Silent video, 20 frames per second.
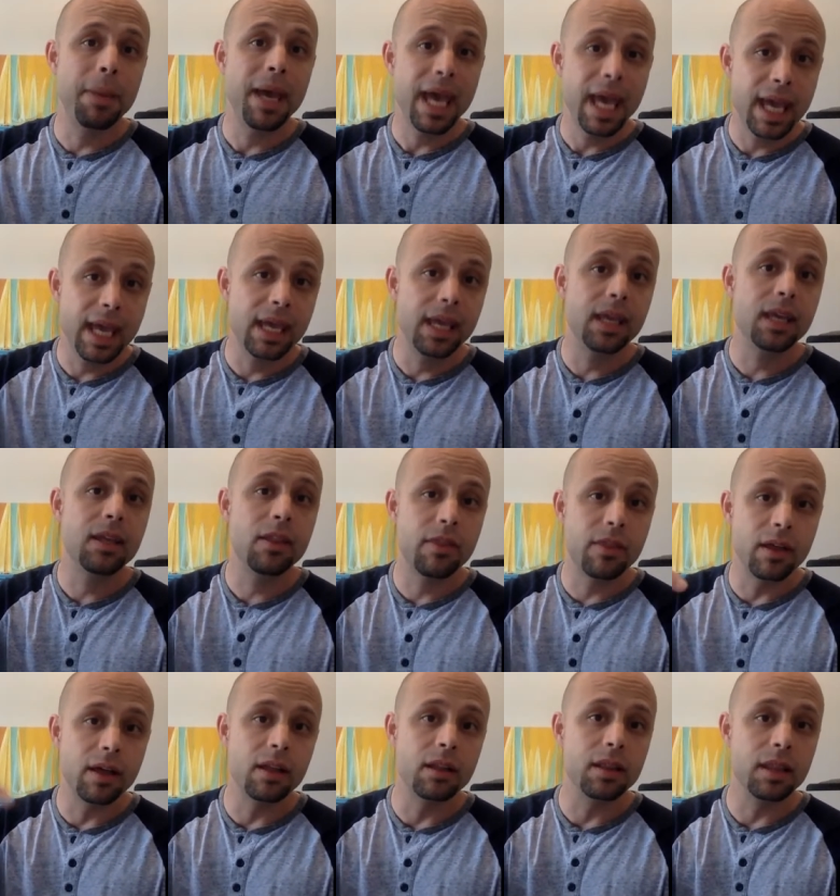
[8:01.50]
paying
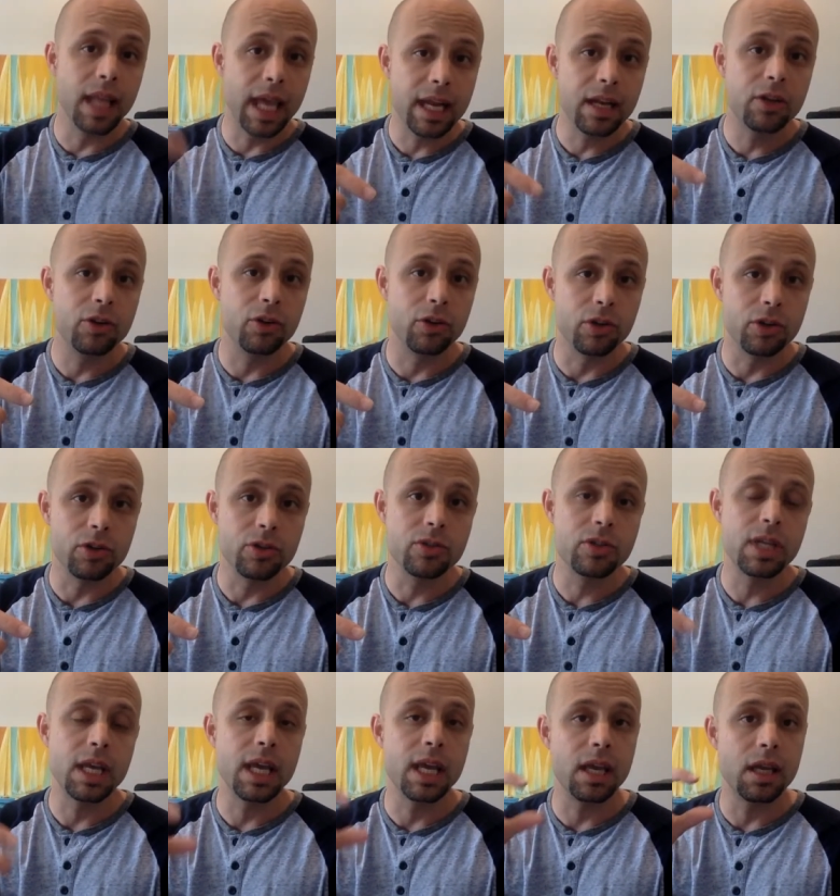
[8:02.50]
the
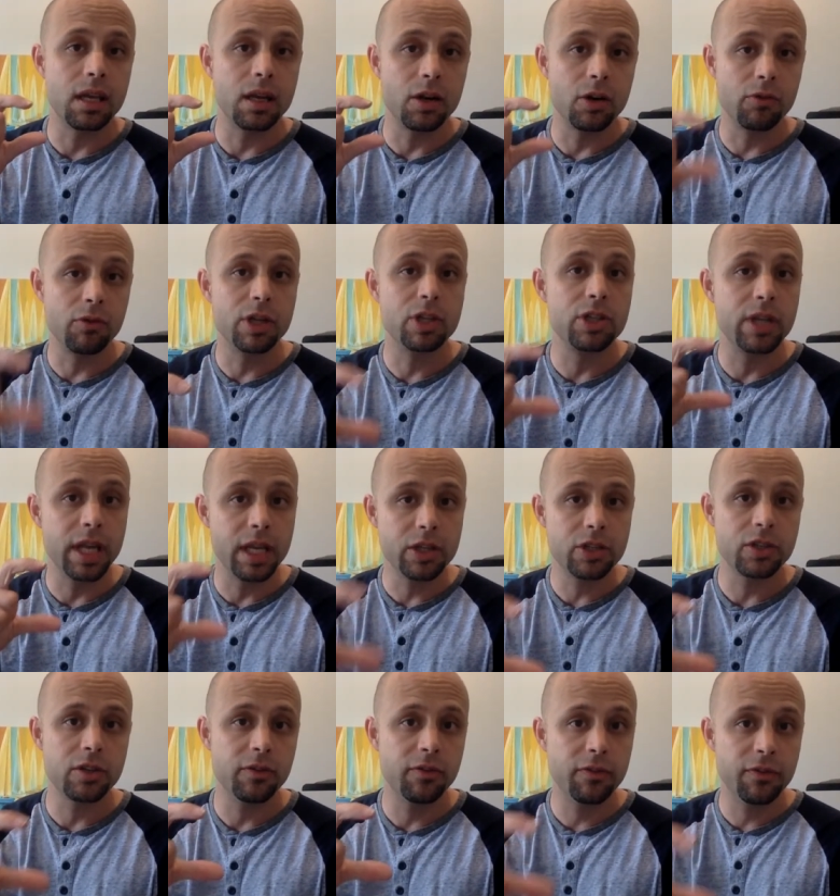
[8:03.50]
lenders an
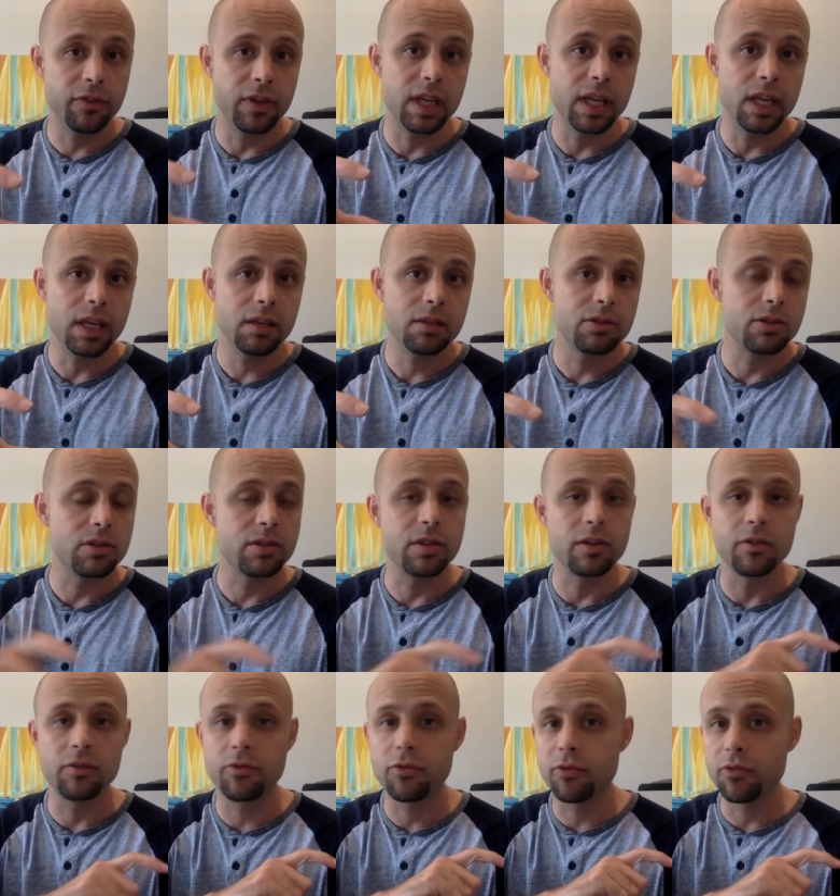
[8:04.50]
origination fee. It's just
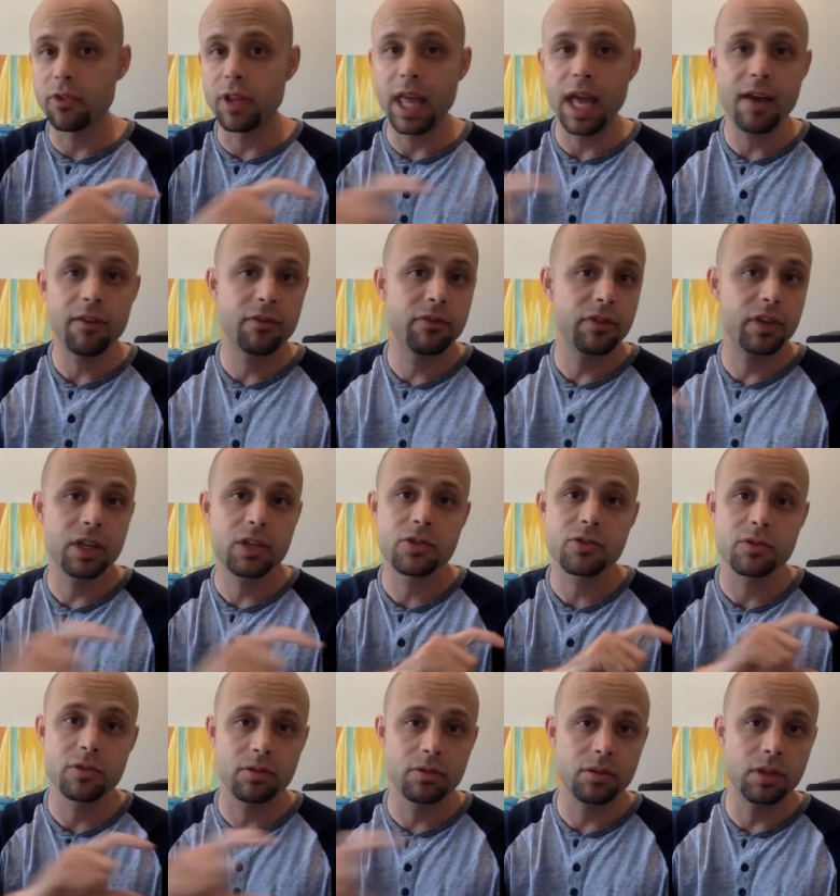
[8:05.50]
a flat
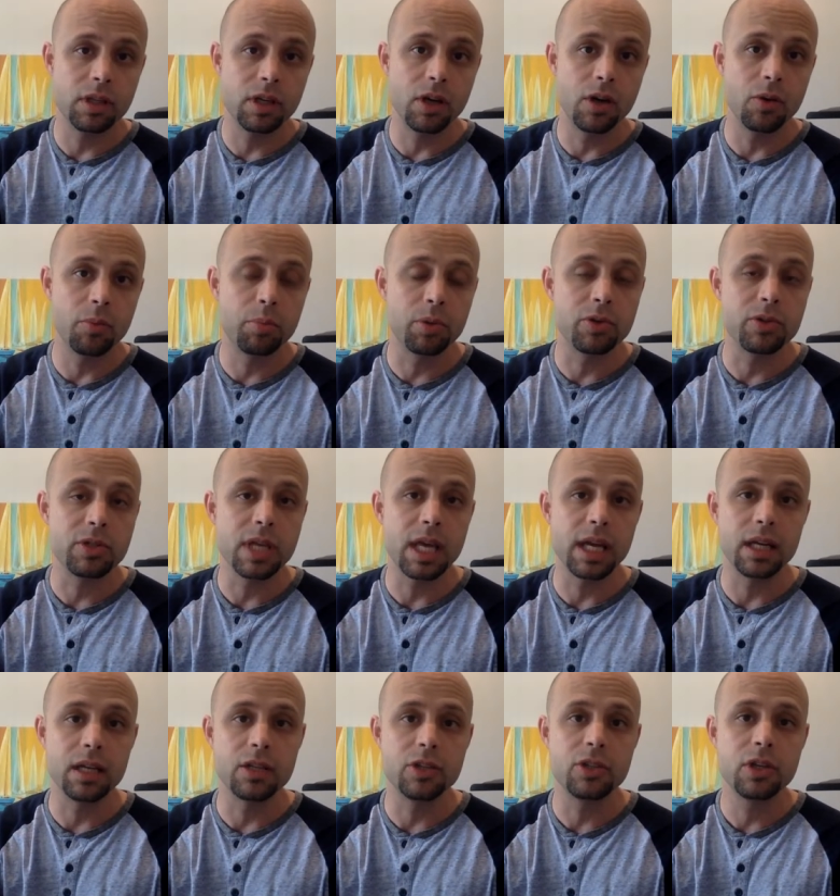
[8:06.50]
fixed,
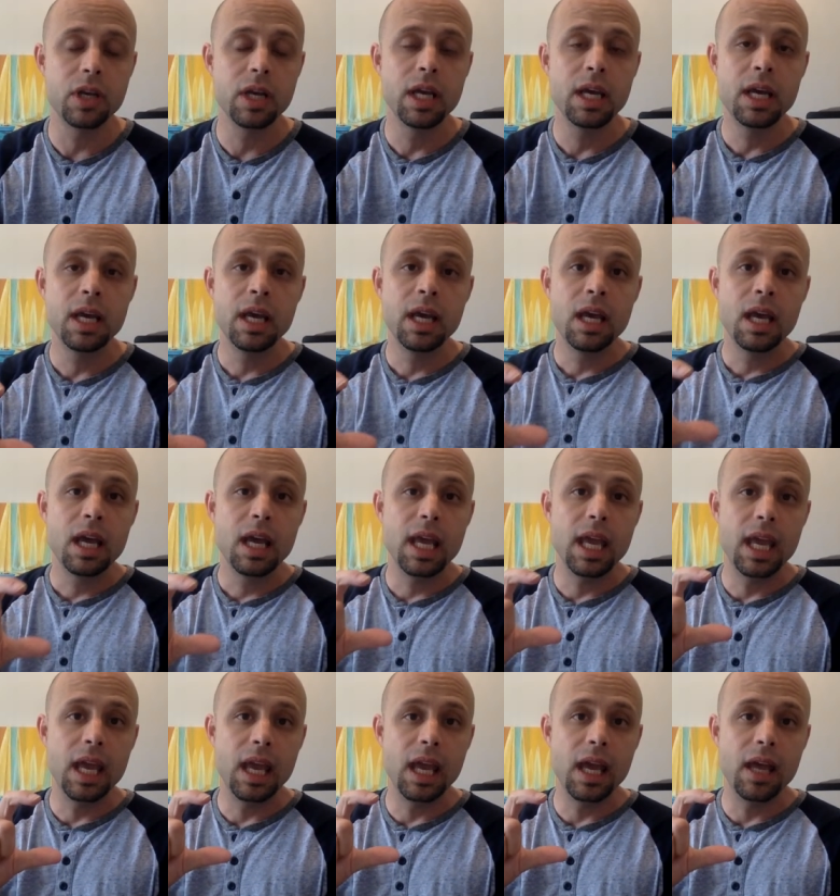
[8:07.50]
percentage.
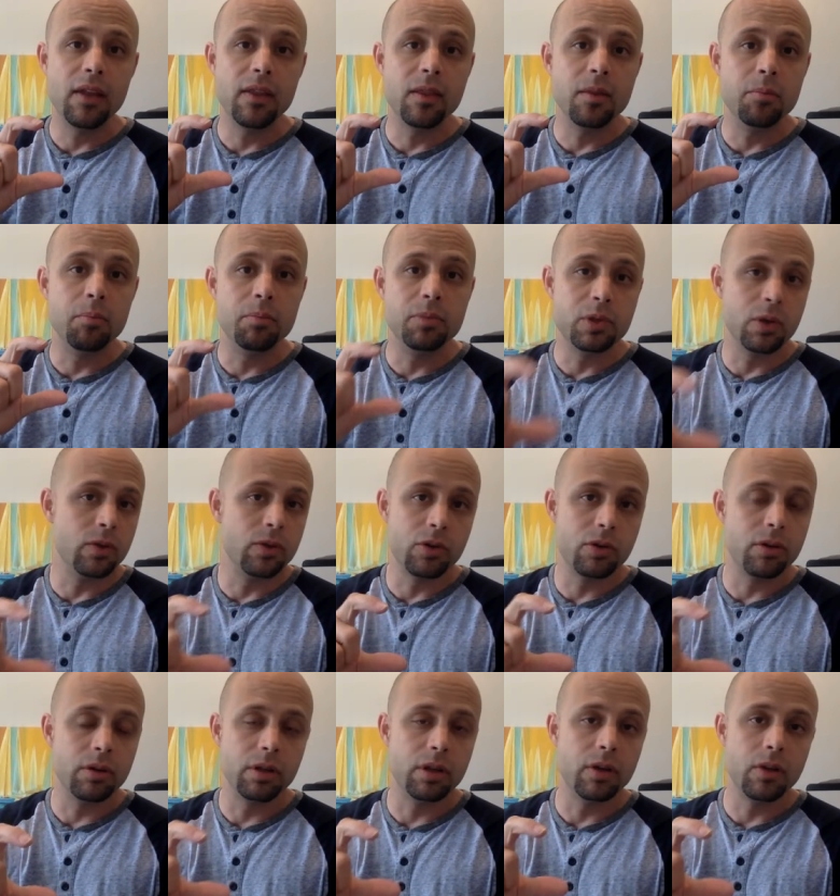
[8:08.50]
And
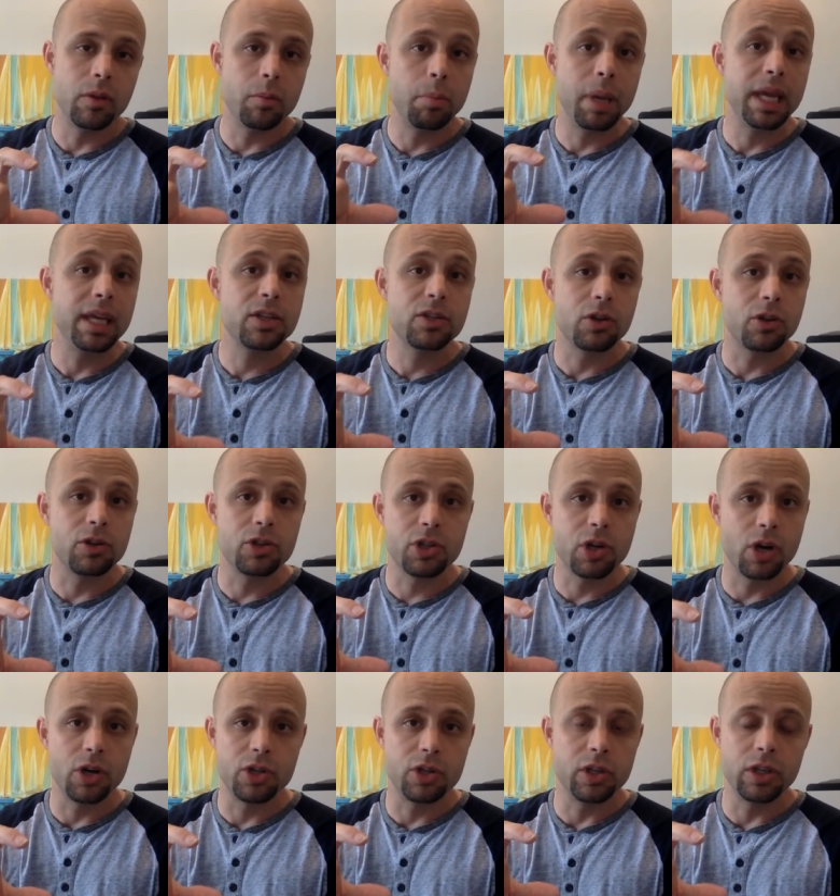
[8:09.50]
the banks aren't
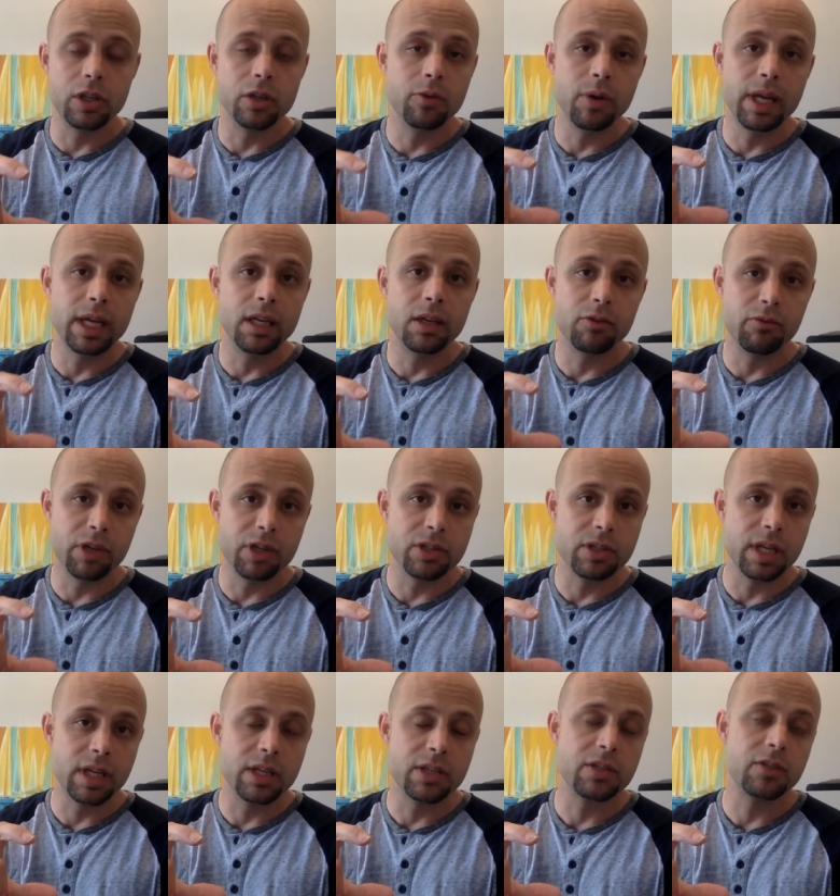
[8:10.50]
charging you any
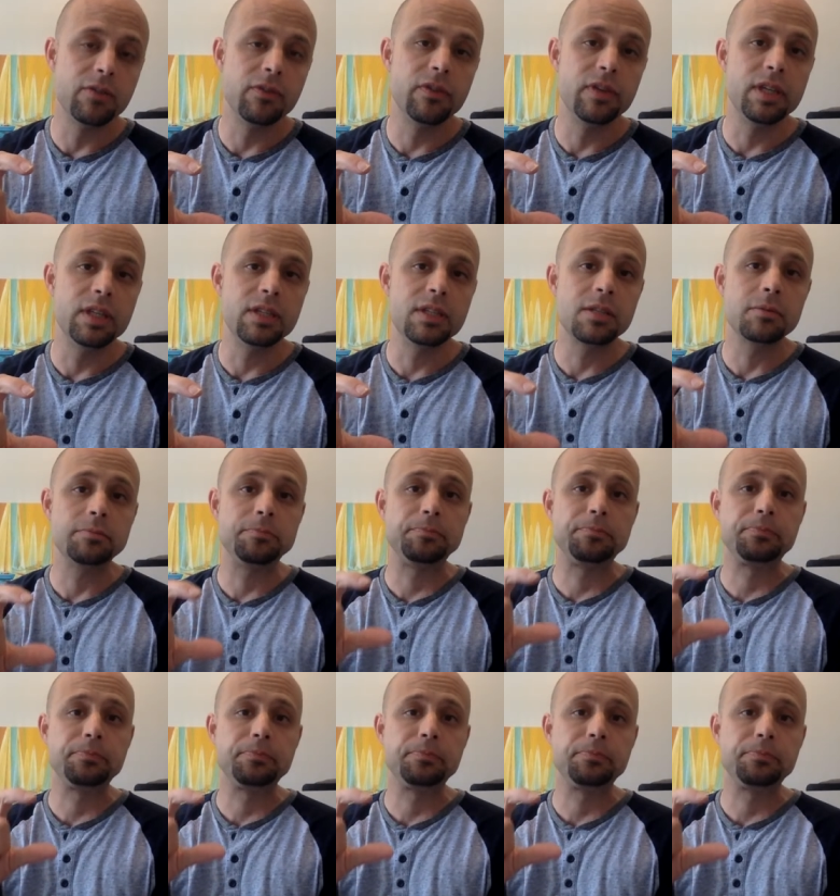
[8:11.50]
origination fees.